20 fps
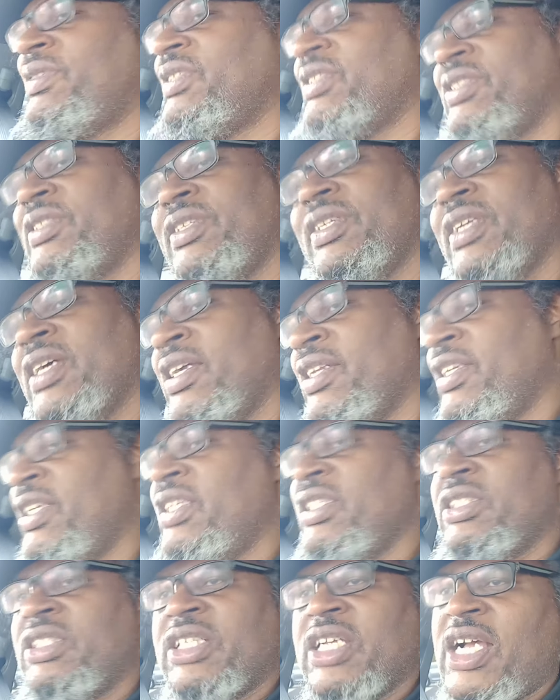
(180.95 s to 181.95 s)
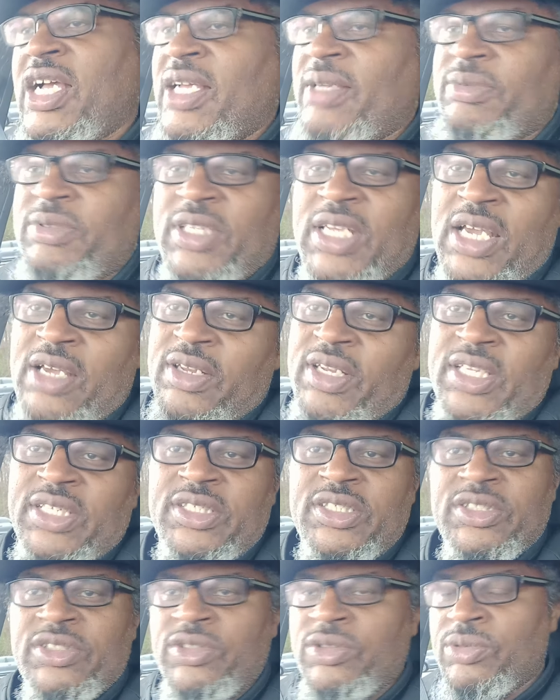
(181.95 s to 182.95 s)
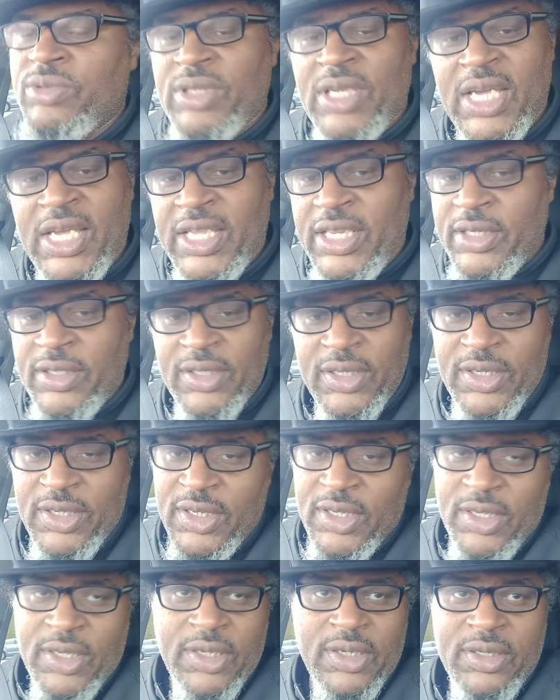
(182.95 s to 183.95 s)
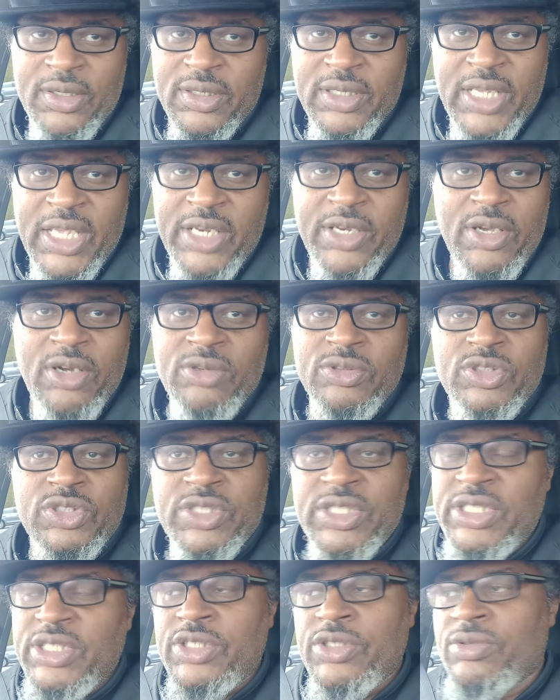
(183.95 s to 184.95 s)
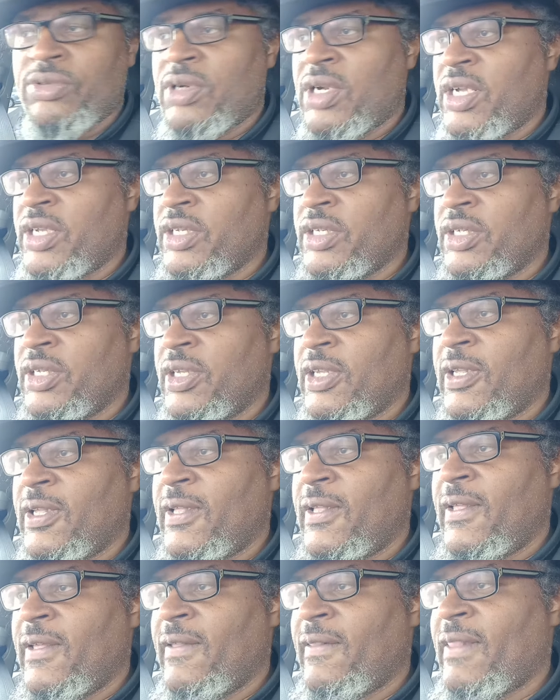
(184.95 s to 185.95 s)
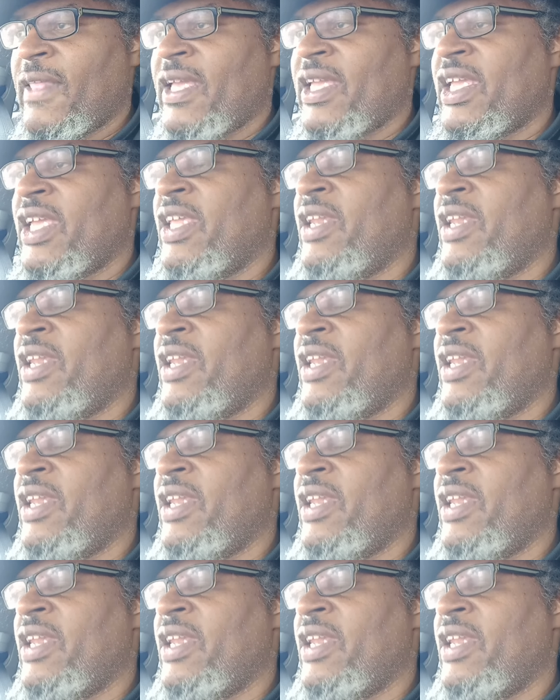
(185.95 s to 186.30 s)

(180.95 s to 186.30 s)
just on these jobs now, they just do not, they don't treat you right. Like,